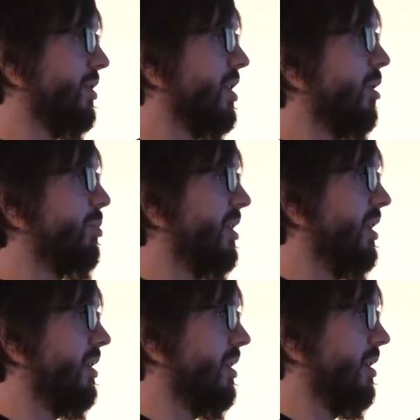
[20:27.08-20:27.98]
to
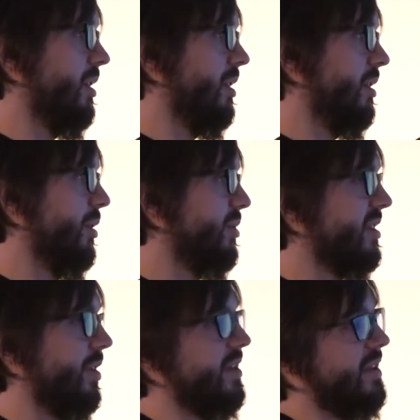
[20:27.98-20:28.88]
copy those
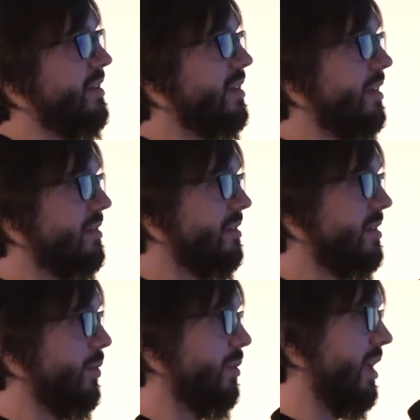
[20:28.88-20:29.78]
test cases,
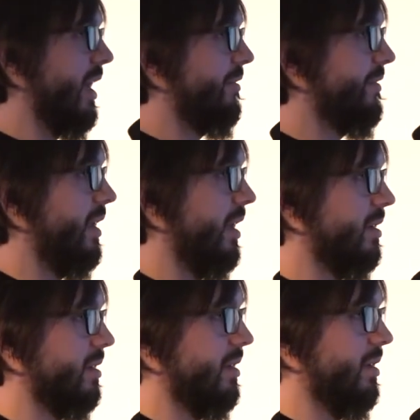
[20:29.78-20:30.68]
so we will have
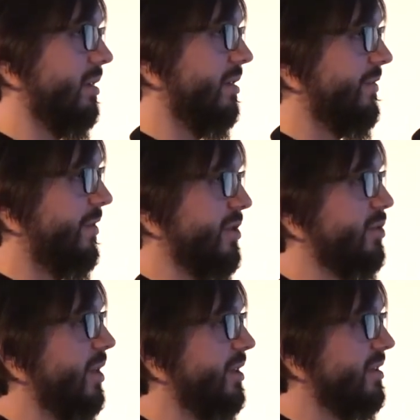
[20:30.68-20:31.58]
like the
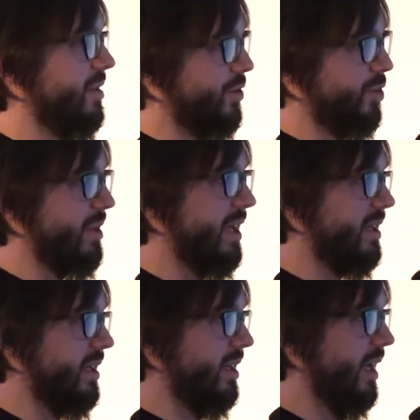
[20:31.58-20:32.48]
first one is
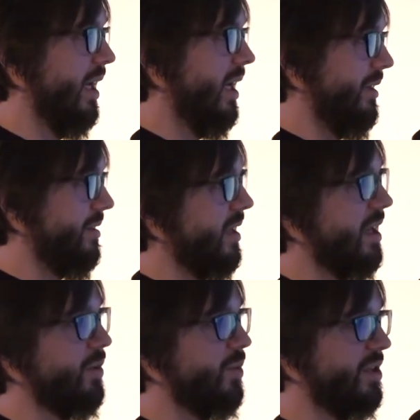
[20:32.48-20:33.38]
automated and the
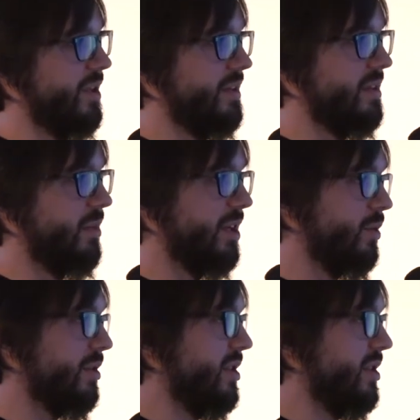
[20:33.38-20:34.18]
second one is manual,